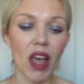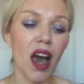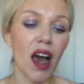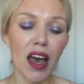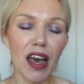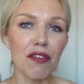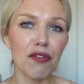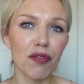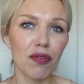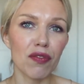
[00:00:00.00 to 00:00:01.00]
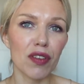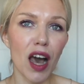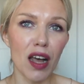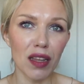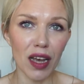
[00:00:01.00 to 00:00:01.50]
I have
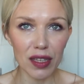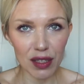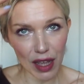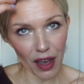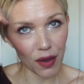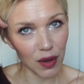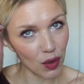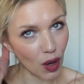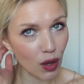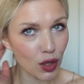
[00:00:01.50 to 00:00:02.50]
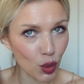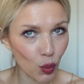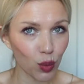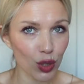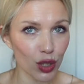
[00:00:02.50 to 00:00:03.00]
highlights that are on a
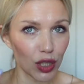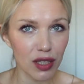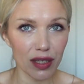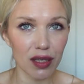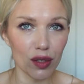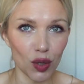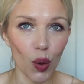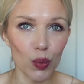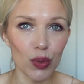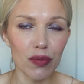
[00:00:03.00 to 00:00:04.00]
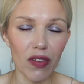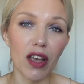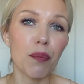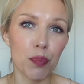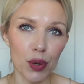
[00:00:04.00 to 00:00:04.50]
cool tone,
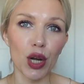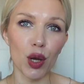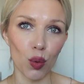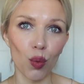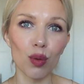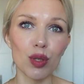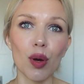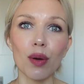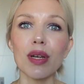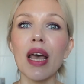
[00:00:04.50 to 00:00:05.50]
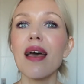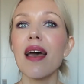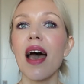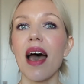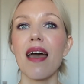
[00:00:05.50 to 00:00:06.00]
like pretty cool tone,
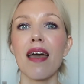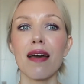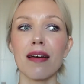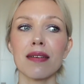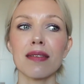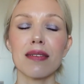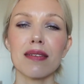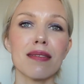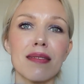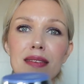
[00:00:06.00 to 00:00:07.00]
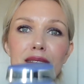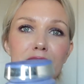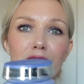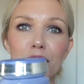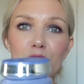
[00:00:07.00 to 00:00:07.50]
and this
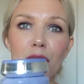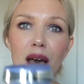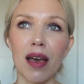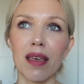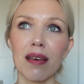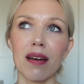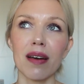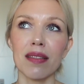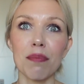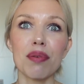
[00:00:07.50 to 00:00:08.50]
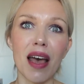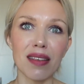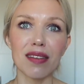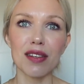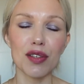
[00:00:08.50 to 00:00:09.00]
keeps my the
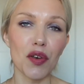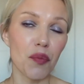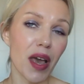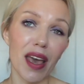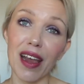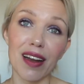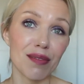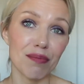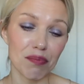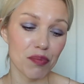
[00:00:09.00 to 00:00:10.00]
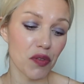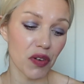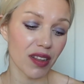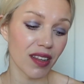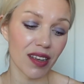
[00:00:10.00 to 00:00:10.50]
brassiness of my hair
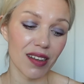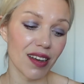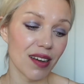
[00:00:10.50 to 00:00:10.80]
perfectly.